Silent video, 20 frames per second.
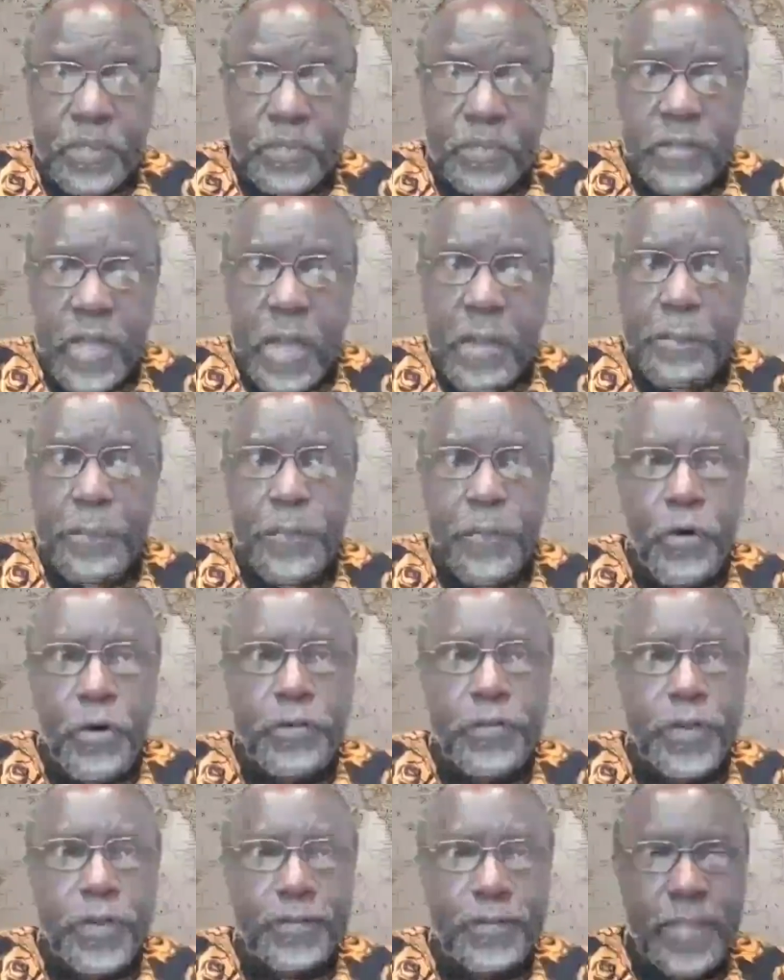Some
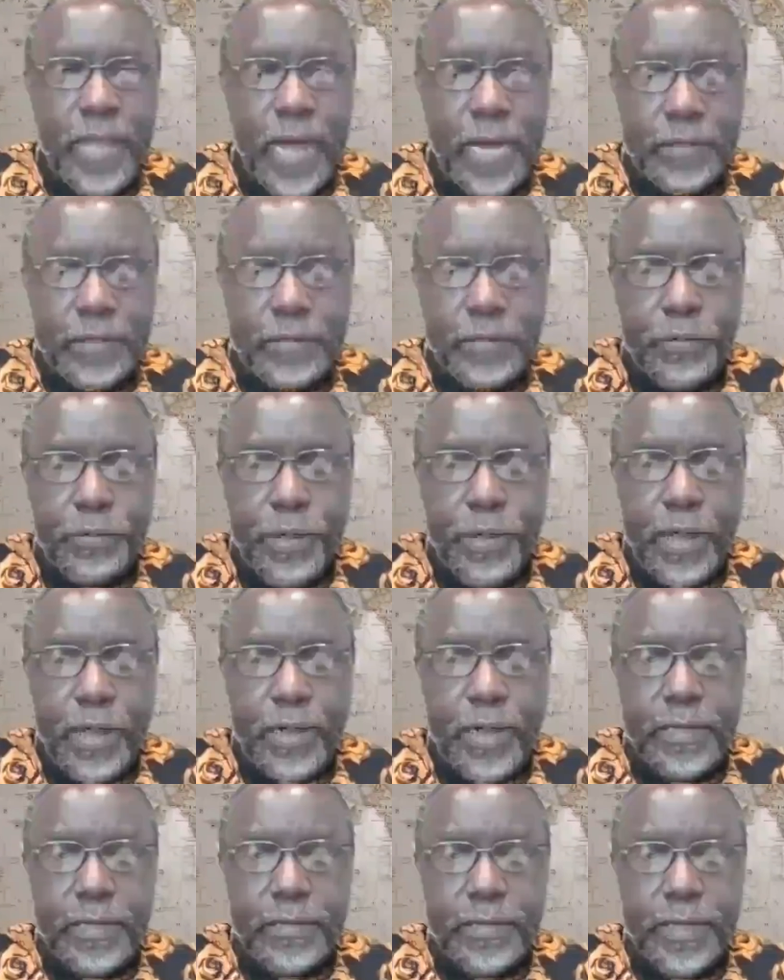projects that you may
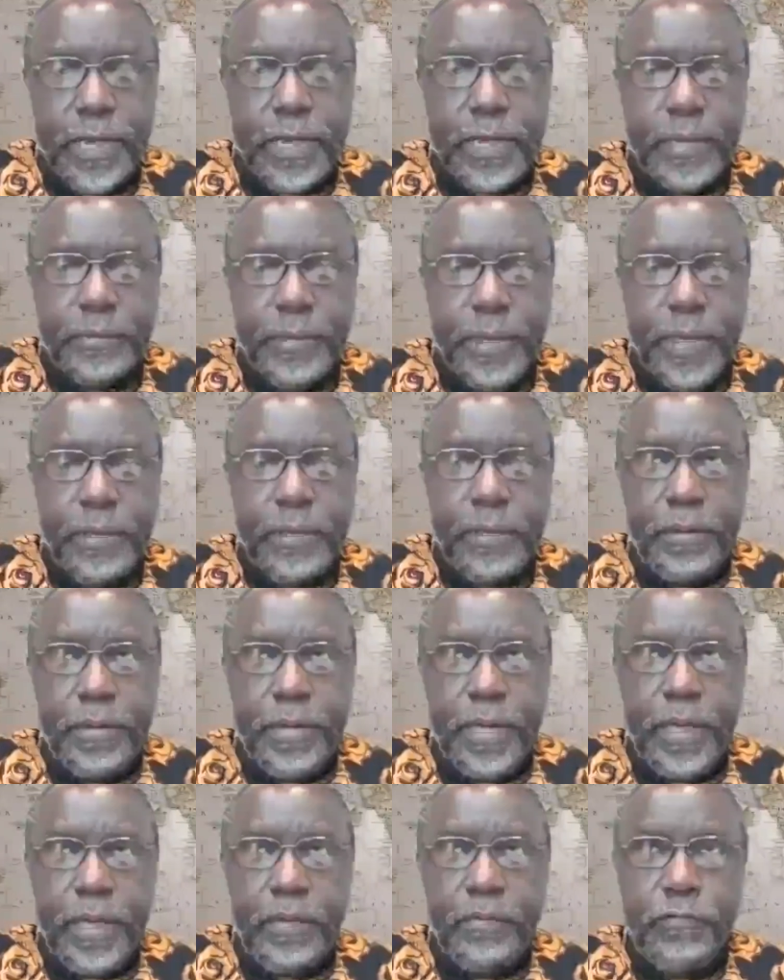undertake may
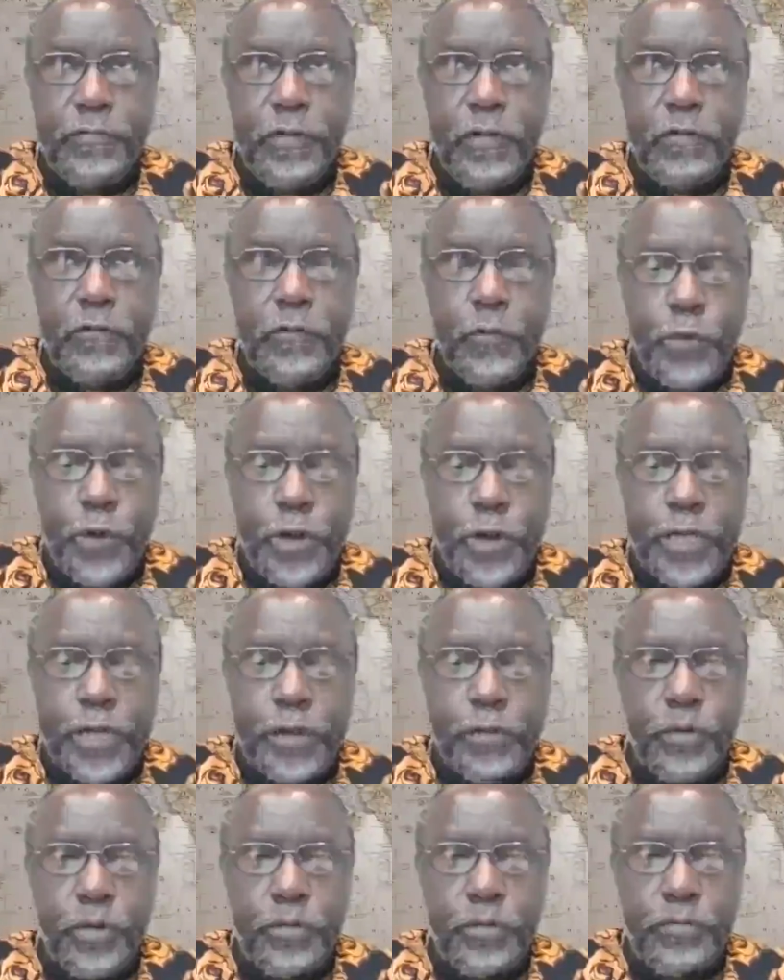involve
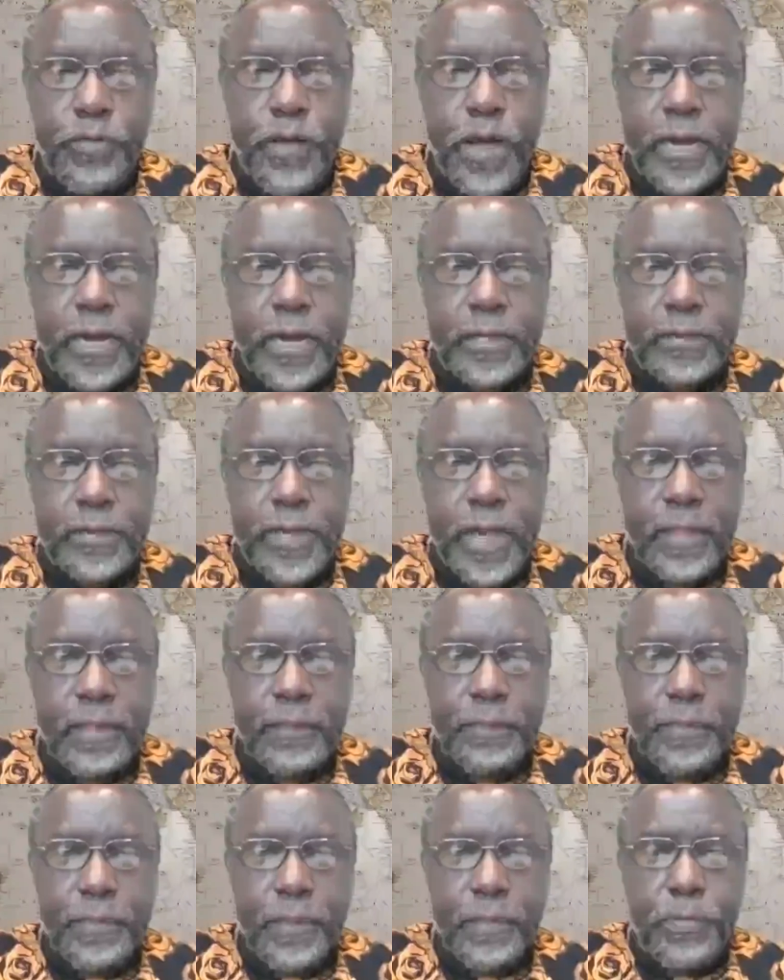working with various
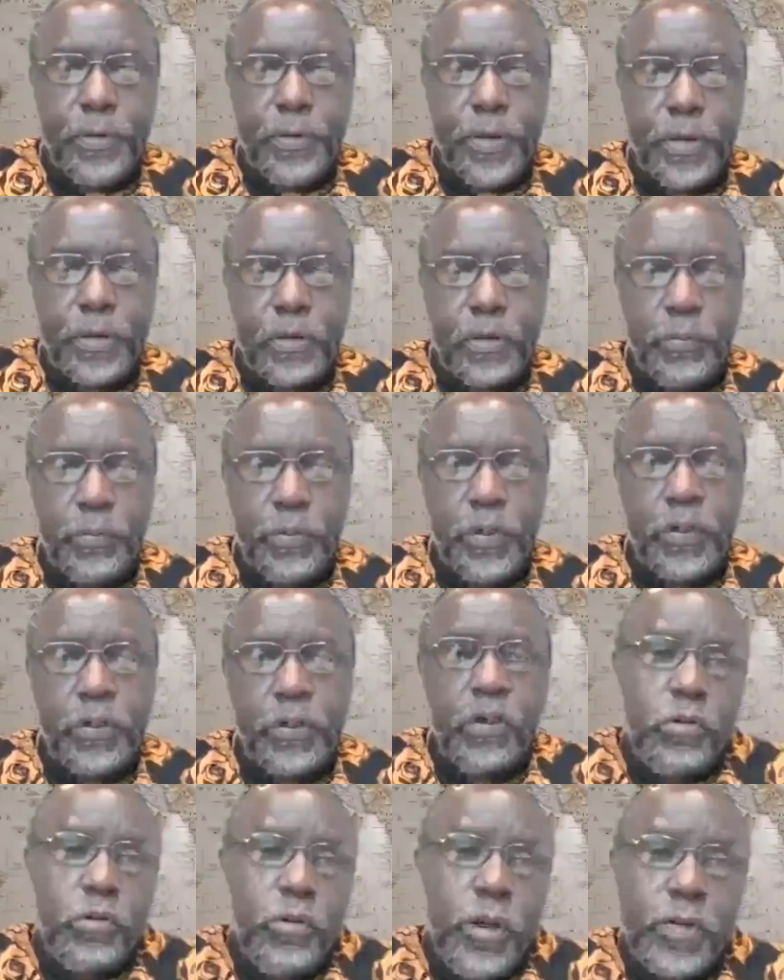other people in
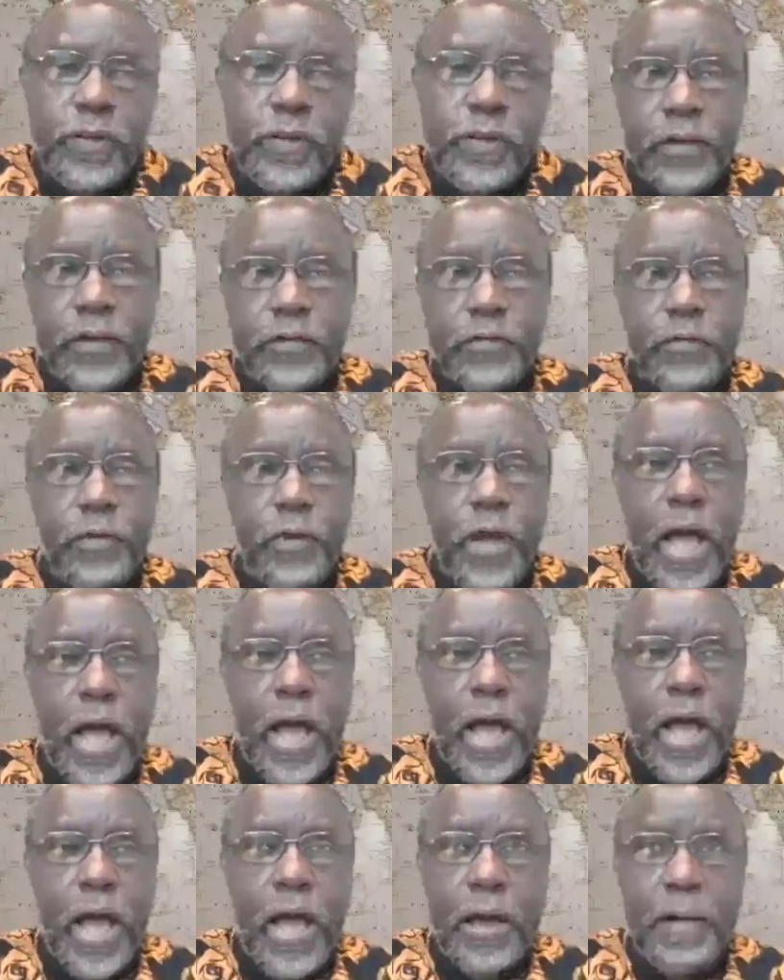community, or you are trying to
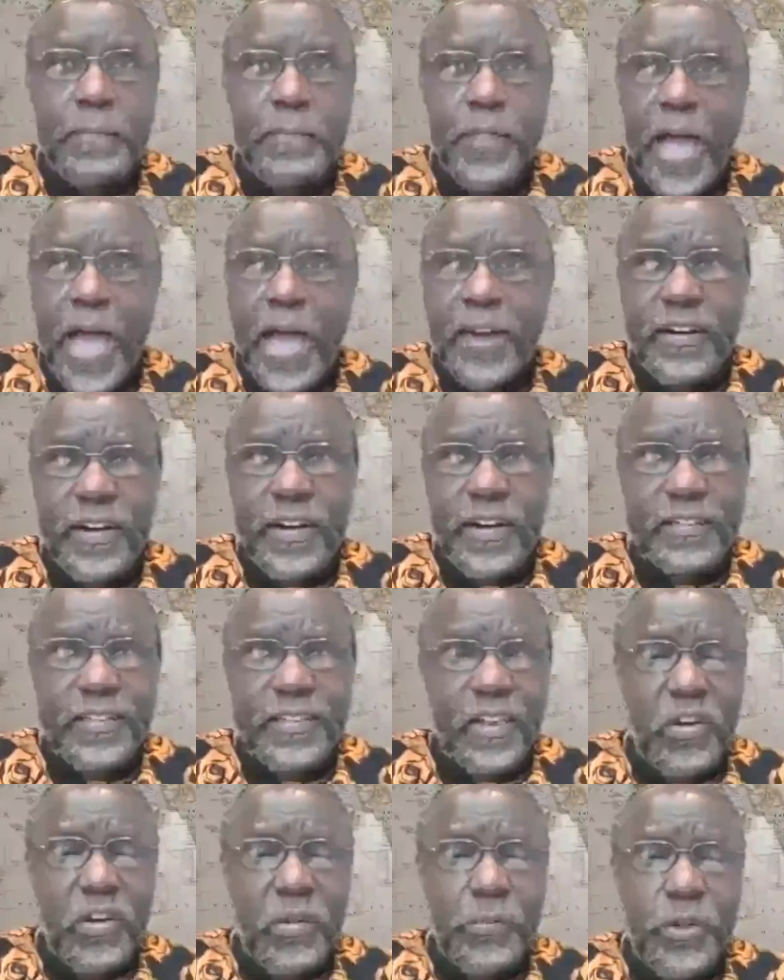
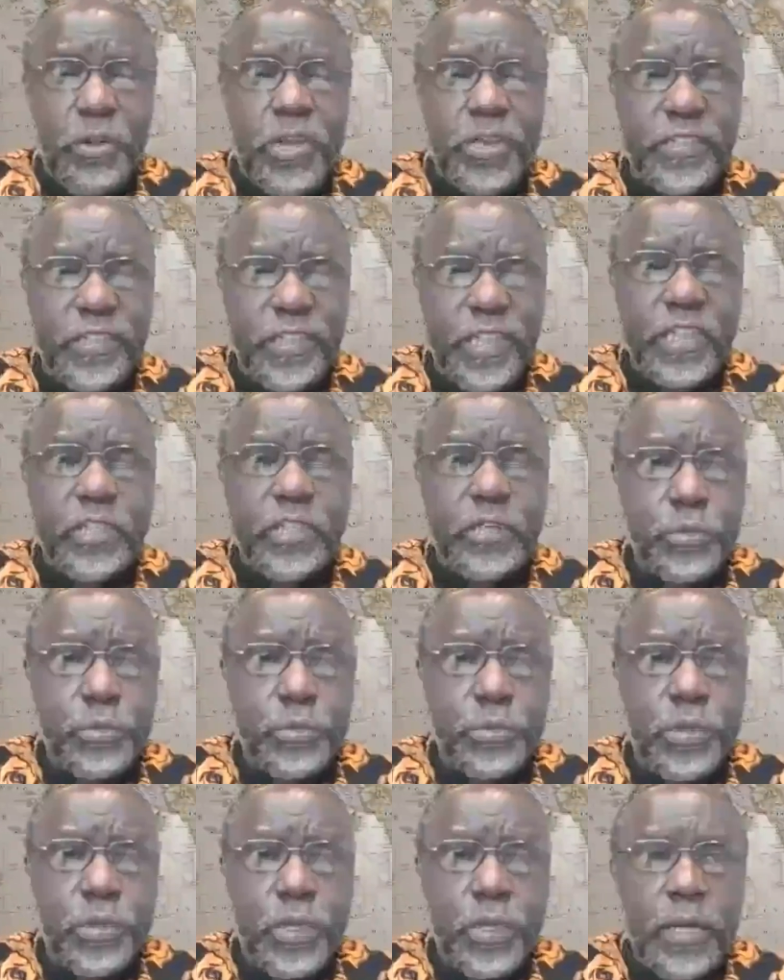address a community
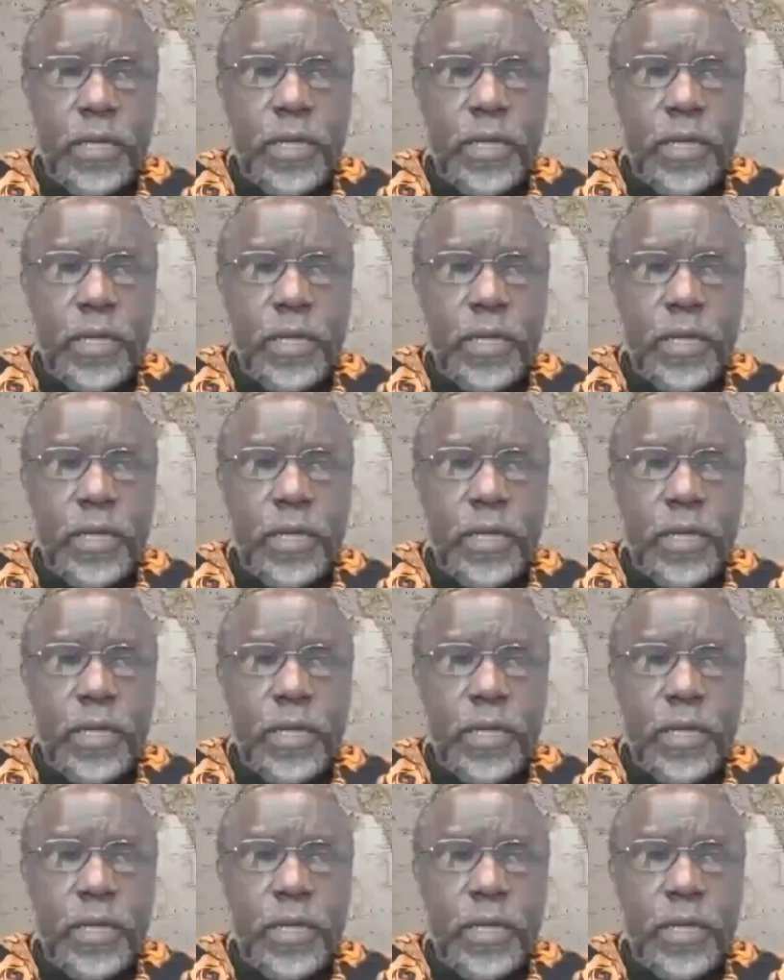issue.